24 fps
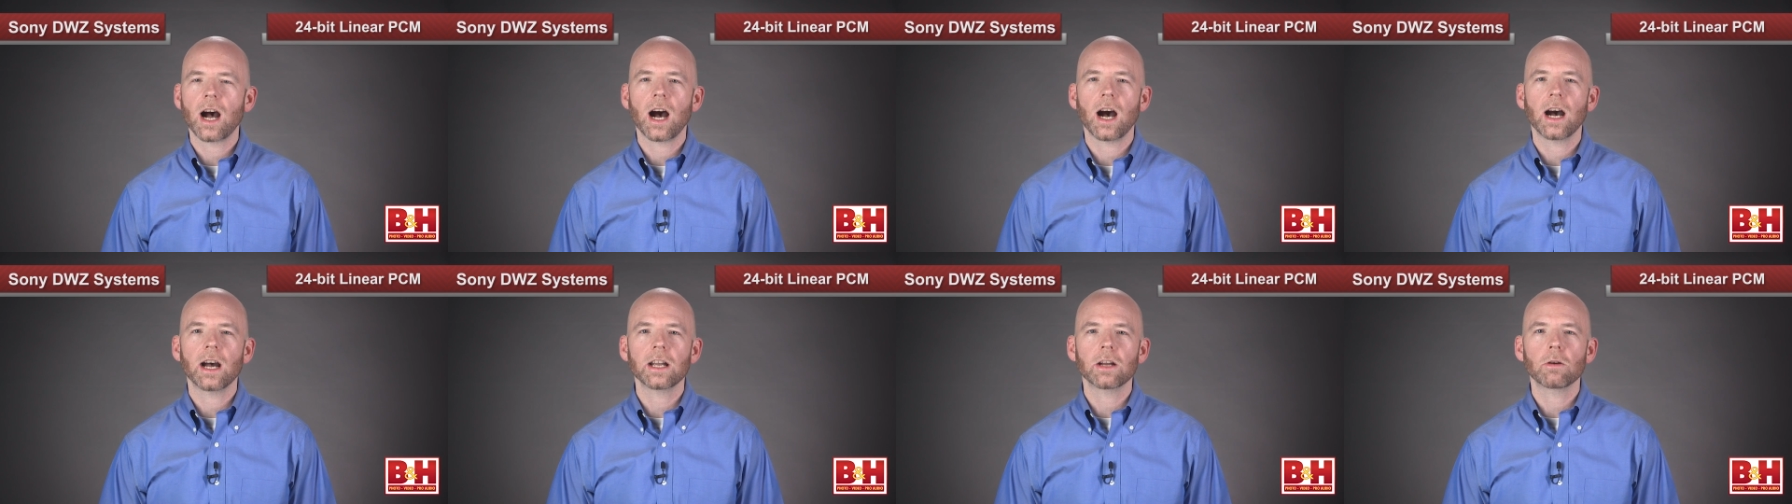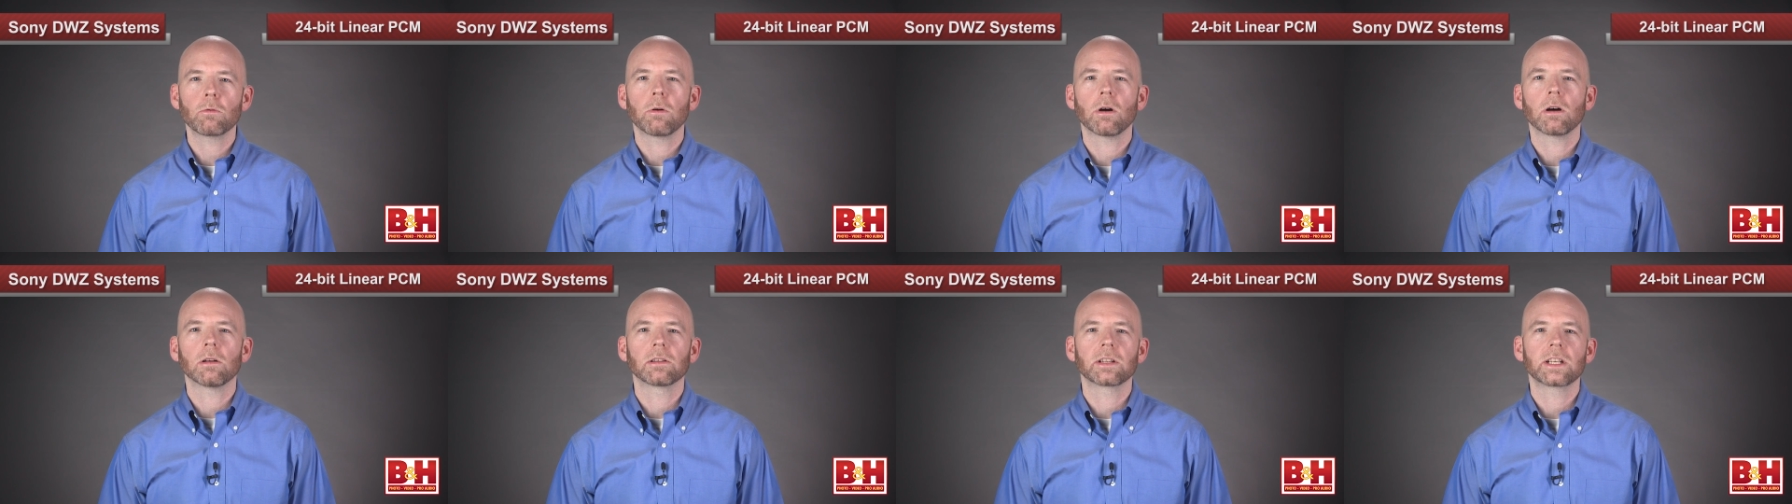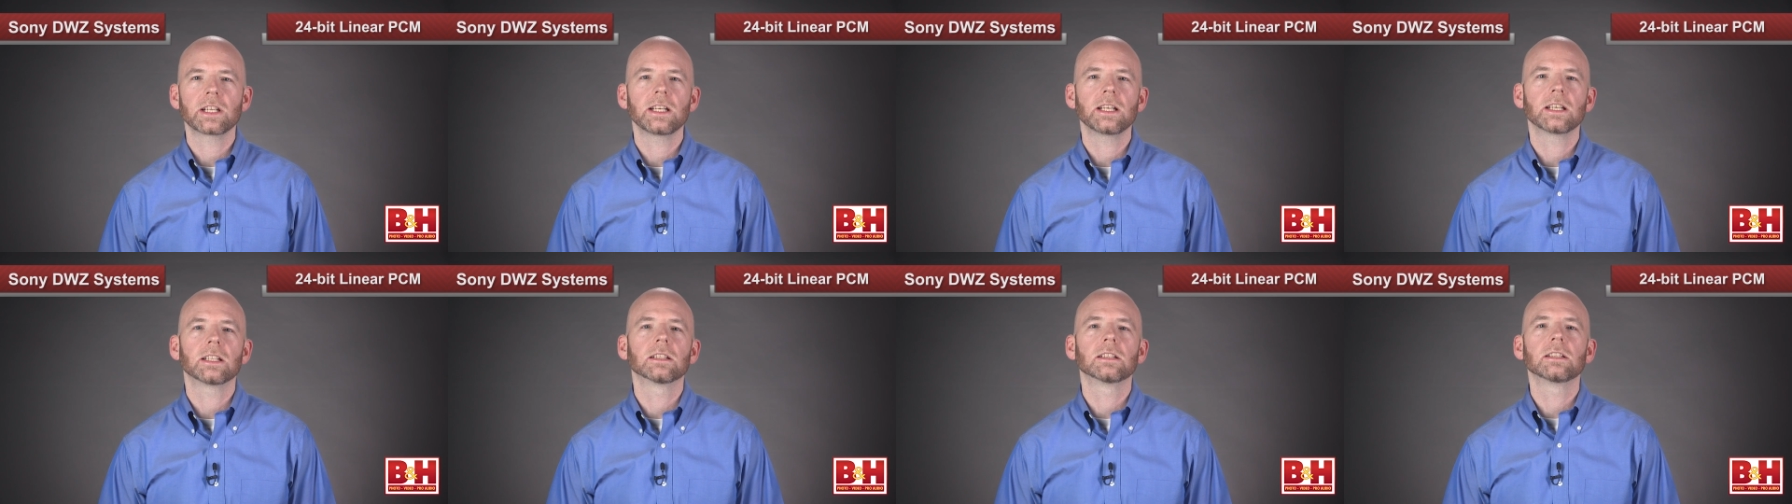
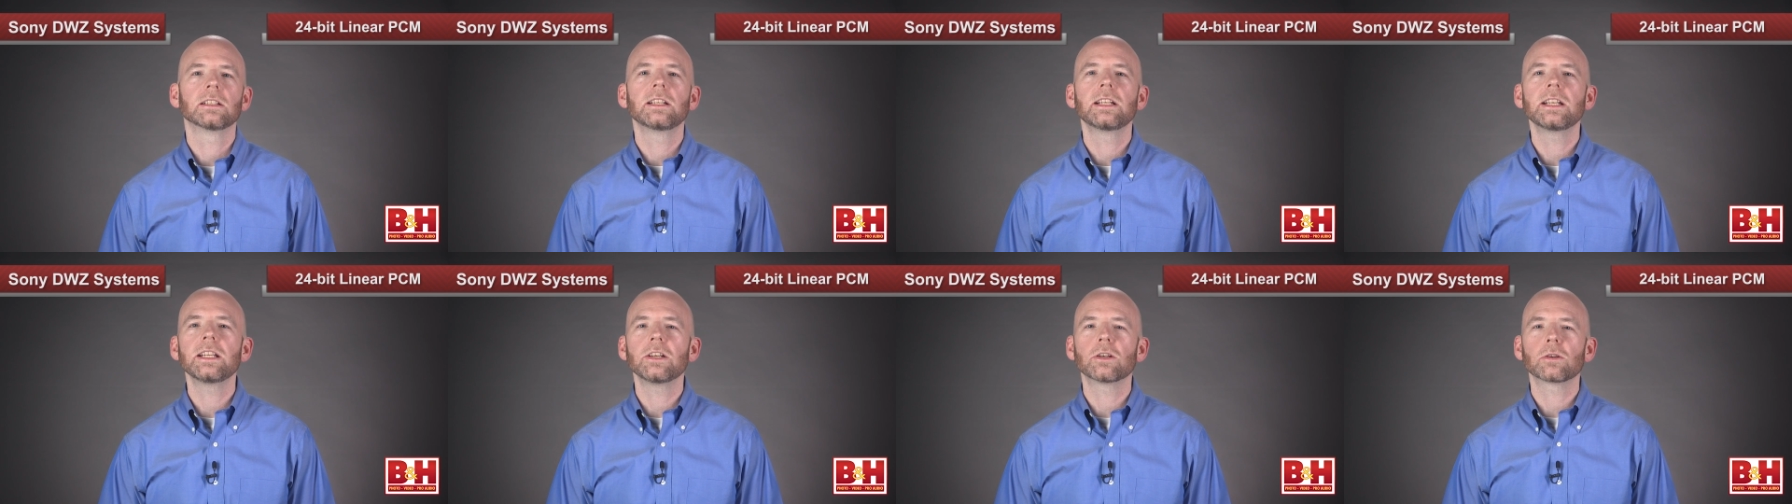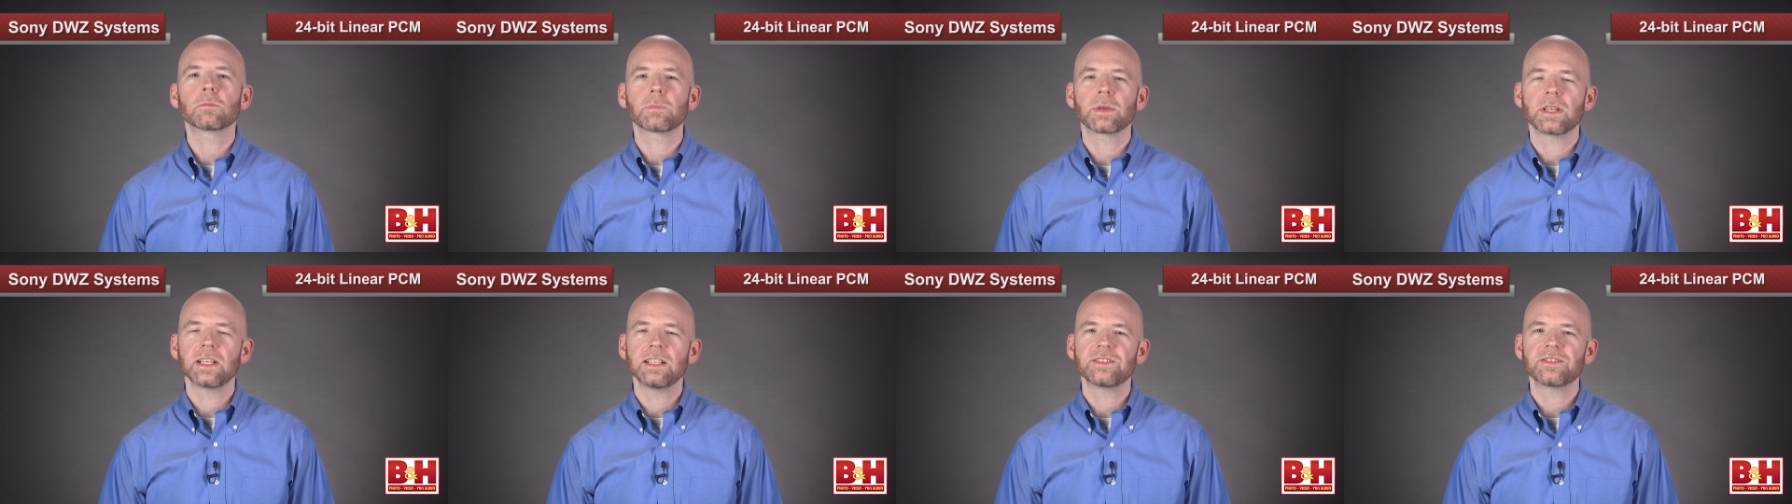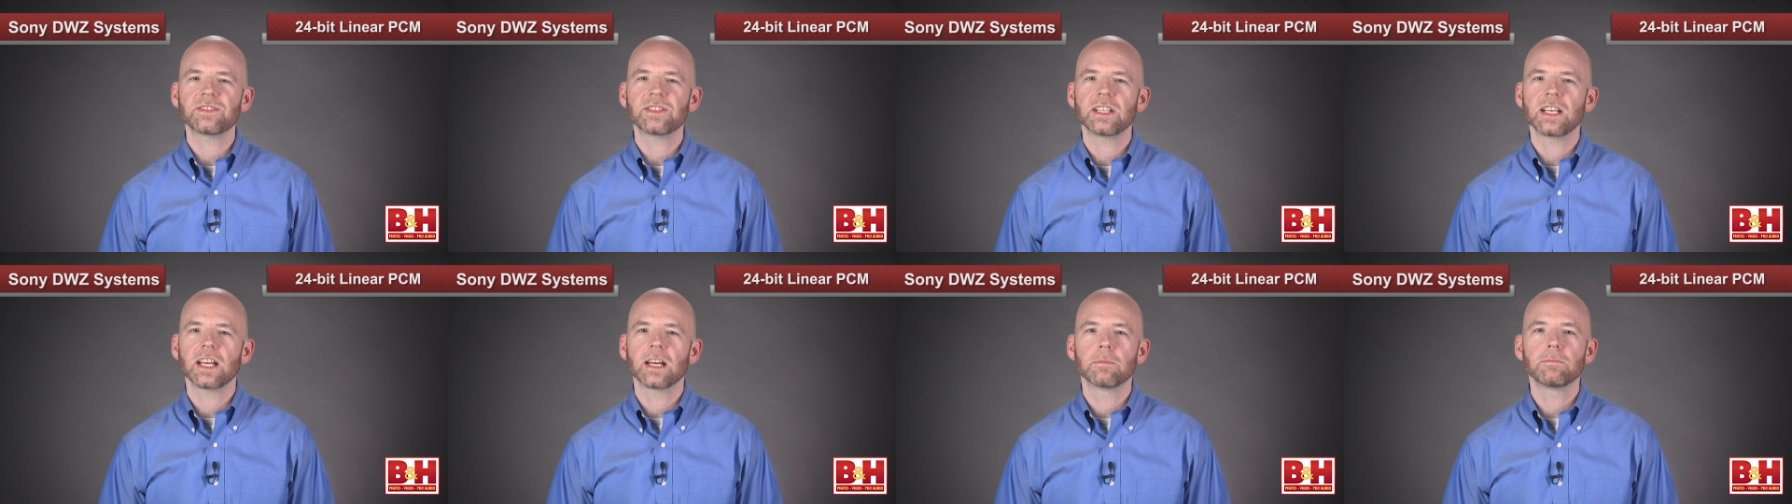high-quality, linear
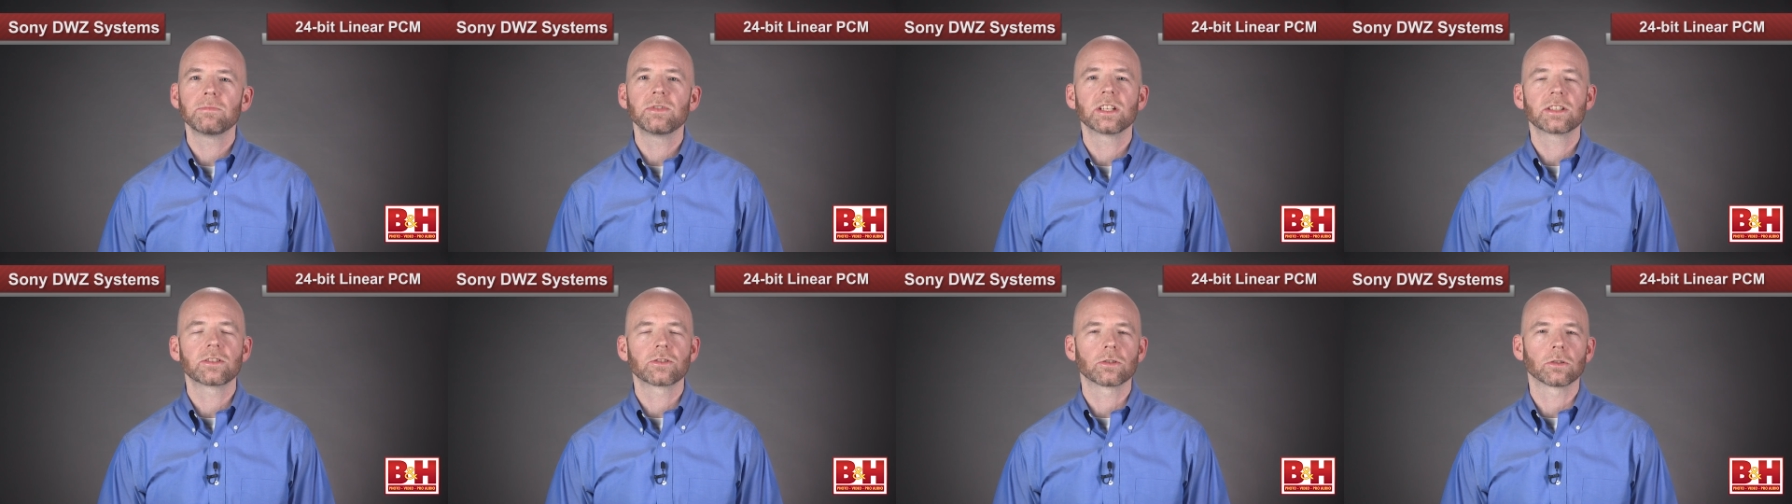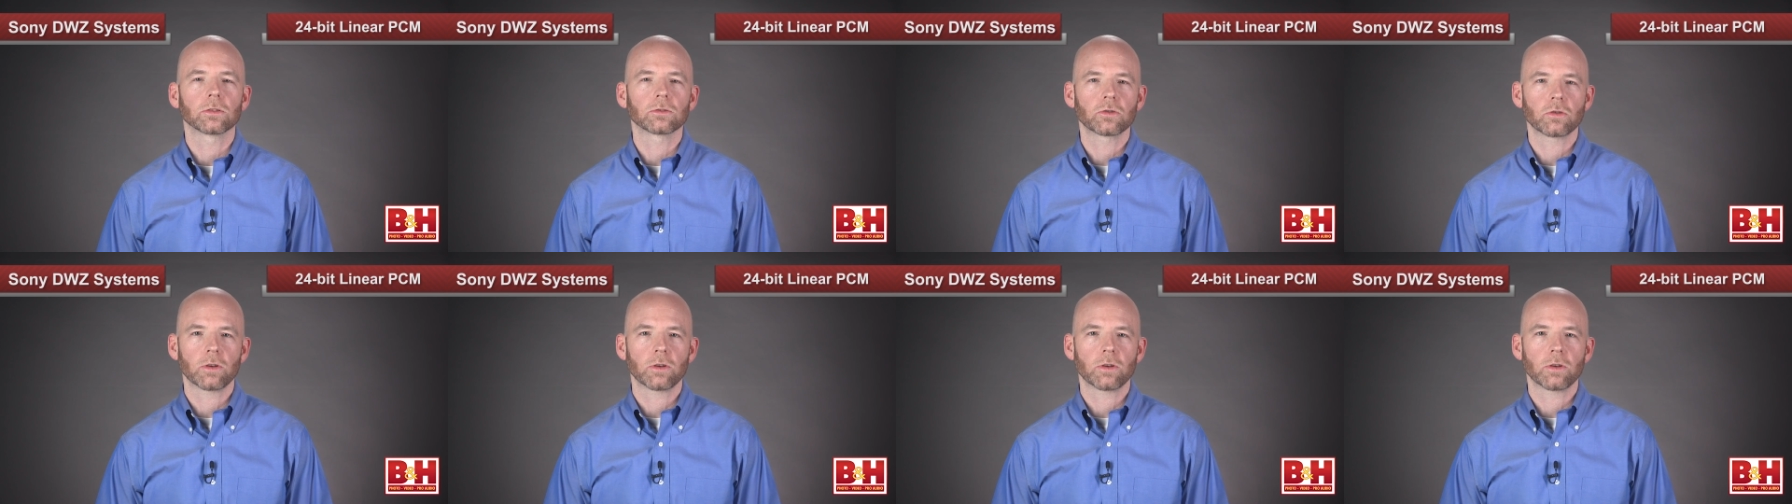PCM digital